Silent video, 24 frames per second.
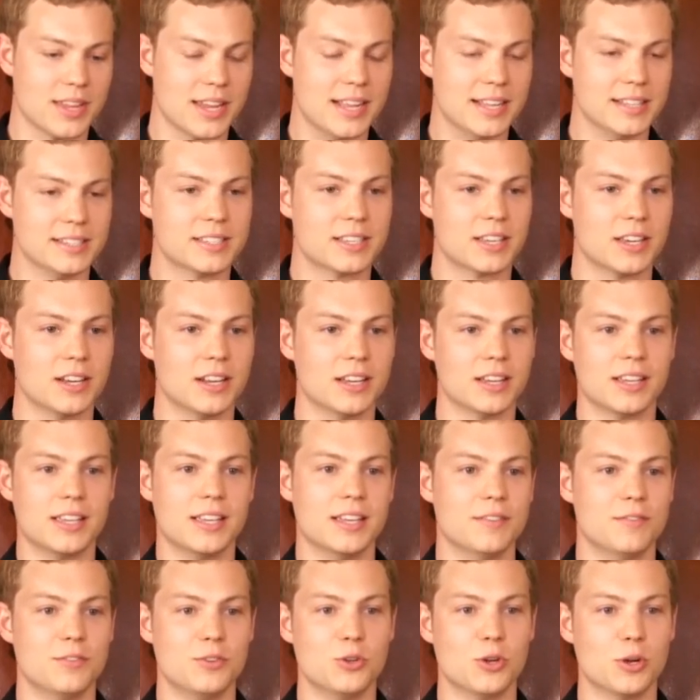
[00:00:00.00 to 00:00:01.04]
it's going to
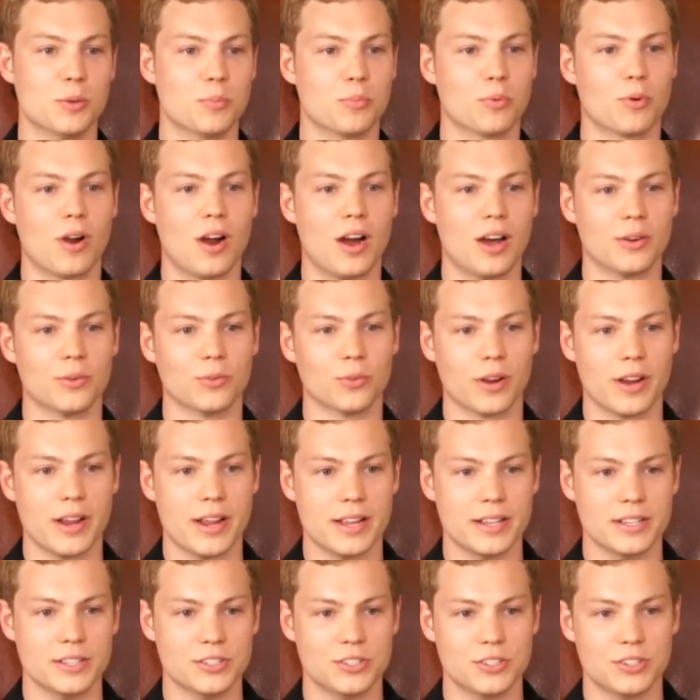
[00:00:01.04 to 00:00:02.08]
give you a broad
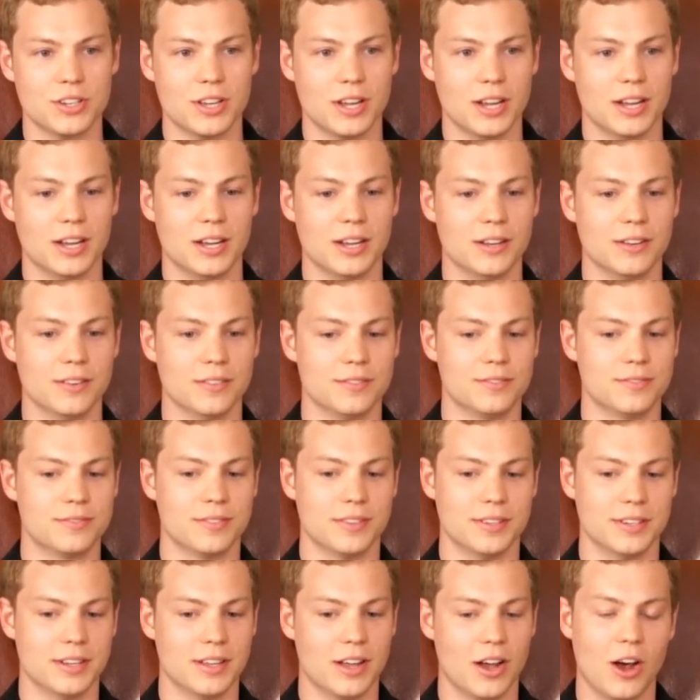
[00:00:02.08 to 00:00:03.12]
range of
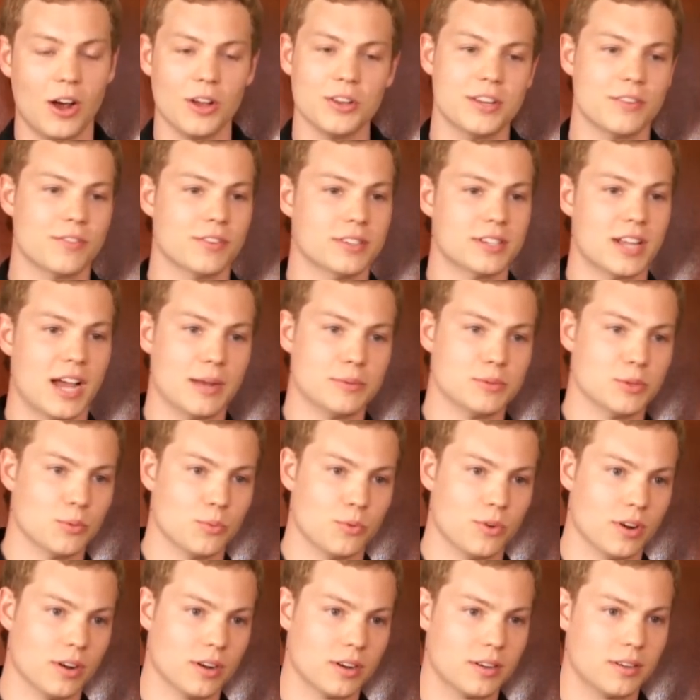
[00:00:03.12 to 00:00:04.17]
all different types
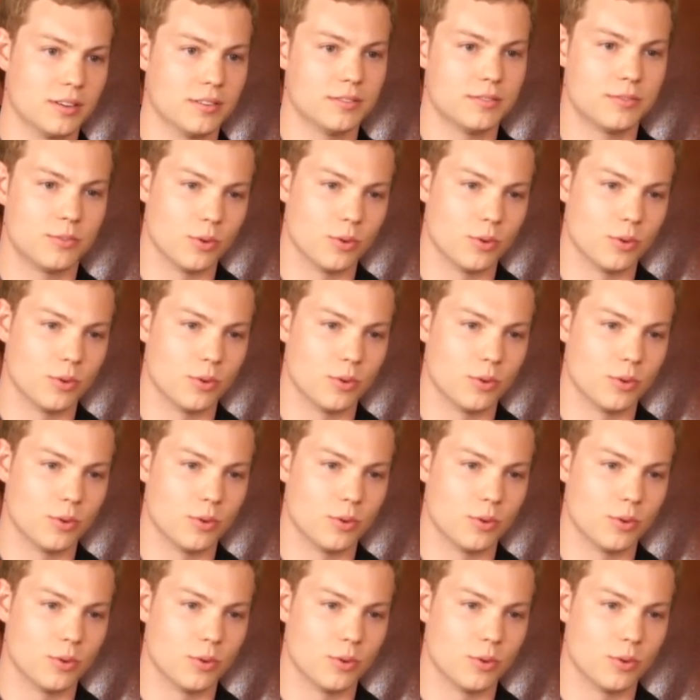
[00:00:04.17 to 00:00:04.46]
of work.